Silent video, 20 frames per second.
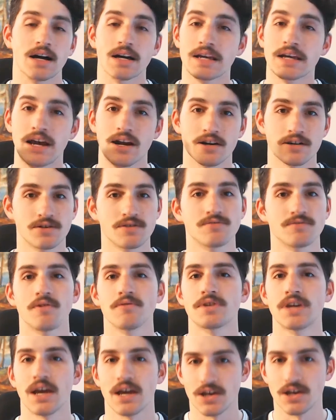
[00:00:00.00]
a character
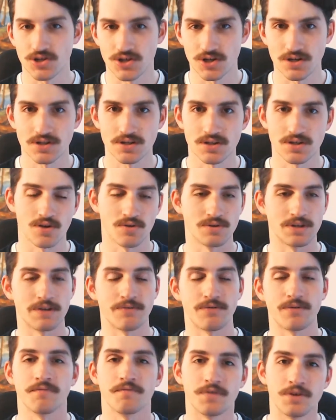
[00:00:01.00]
rotation, so
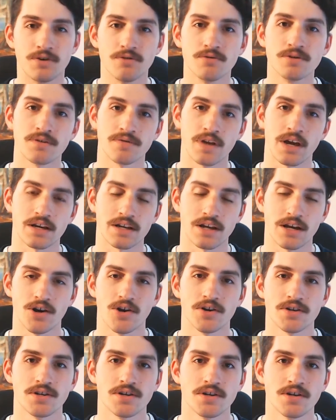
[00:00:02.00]
different views of that
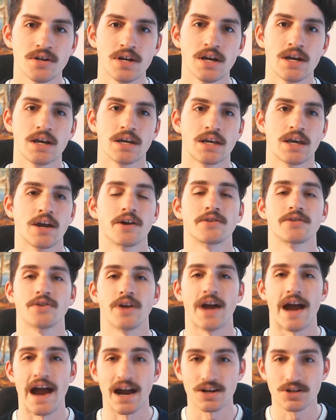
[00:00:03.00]
character,
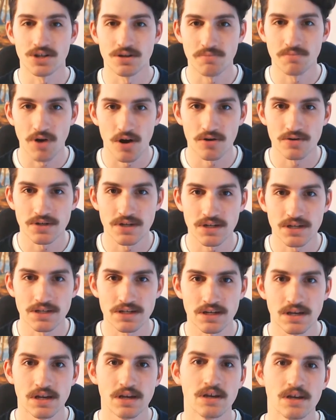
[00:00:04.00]
character action
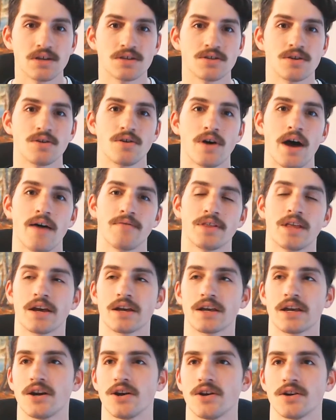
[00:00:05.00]
poses, so having
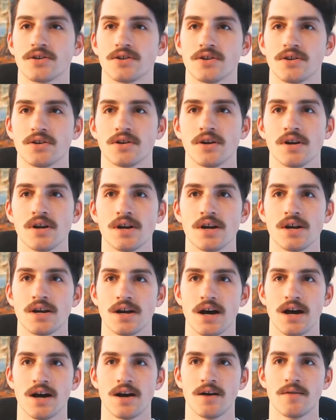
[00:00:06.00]
that character
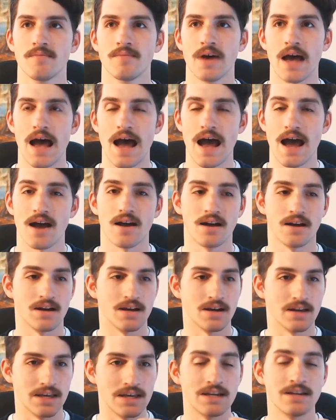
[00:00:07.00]
um,
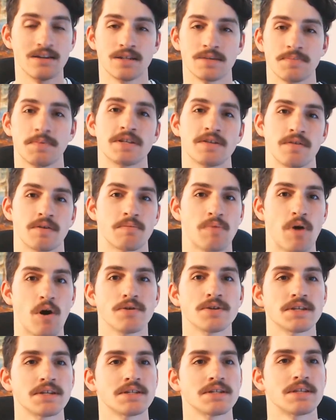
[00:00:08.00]
uh, in specific
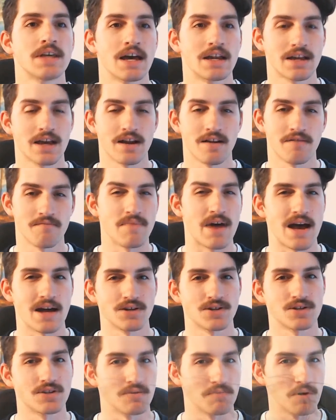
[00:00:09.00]
poses that kind of match their